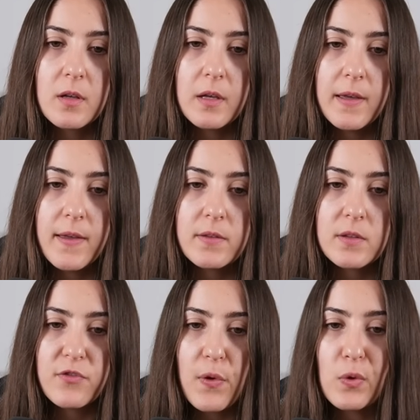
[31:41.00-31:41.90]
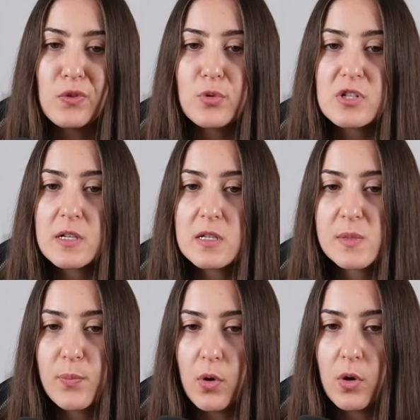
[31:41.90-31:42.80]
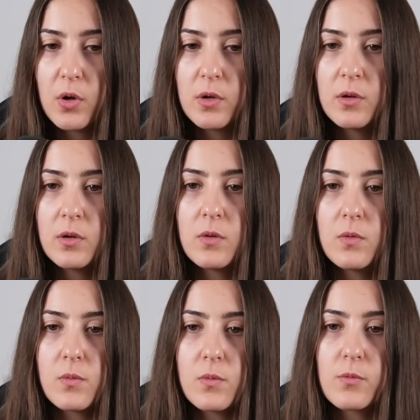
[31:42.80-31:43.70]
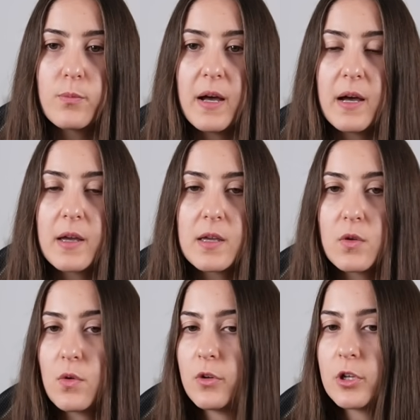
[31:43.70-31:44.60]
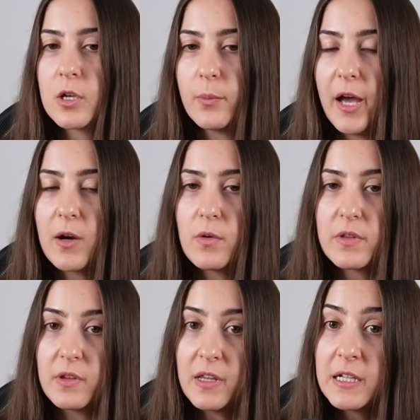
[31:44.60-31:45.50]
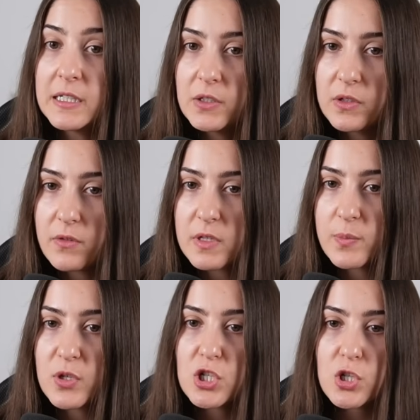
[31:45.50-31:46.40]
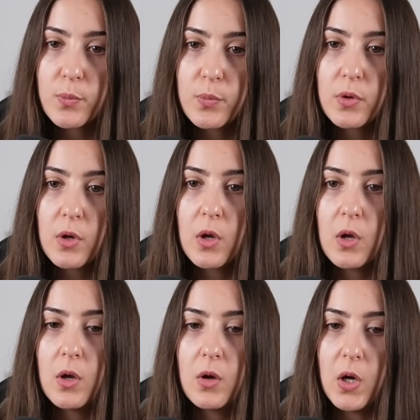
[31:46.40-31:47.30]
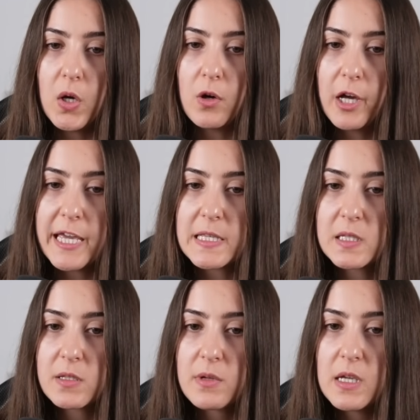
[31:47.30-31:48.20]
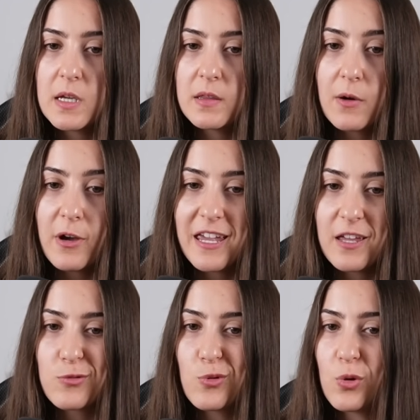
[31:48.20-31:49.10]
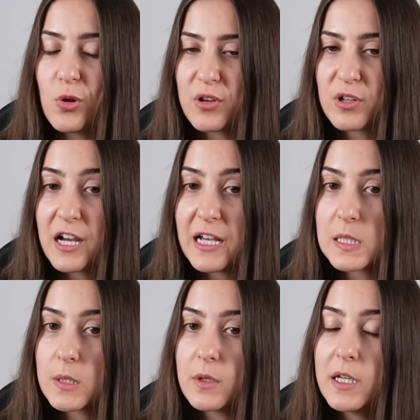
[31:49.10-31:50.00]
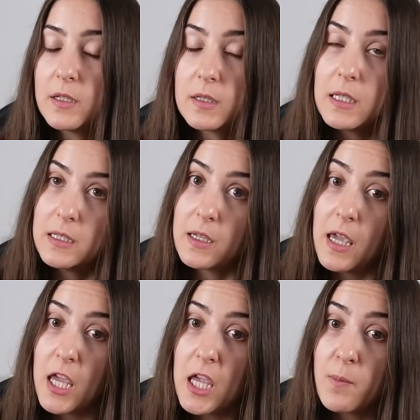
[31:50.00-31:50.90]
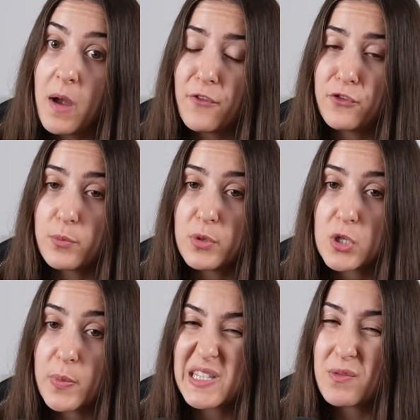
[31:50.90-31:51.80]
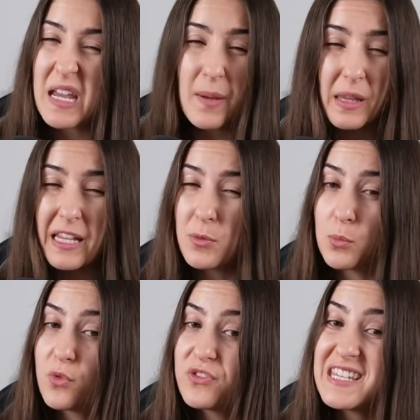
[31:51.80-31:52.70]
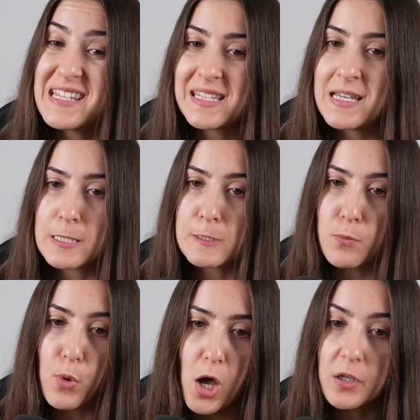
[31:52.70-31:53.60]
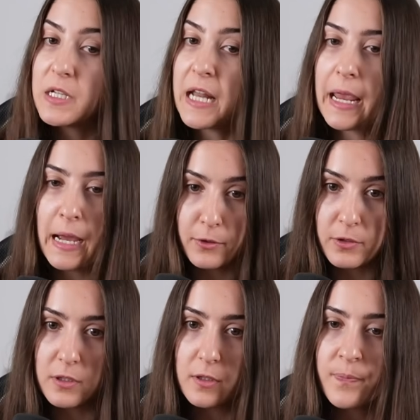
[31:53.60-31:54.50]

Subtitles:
And if I want to protect this pawn by going back with the knight, there is bishop a3, and now I can no longer castle. And in the game, after bishop a3, I played the move d6 to block the diagonal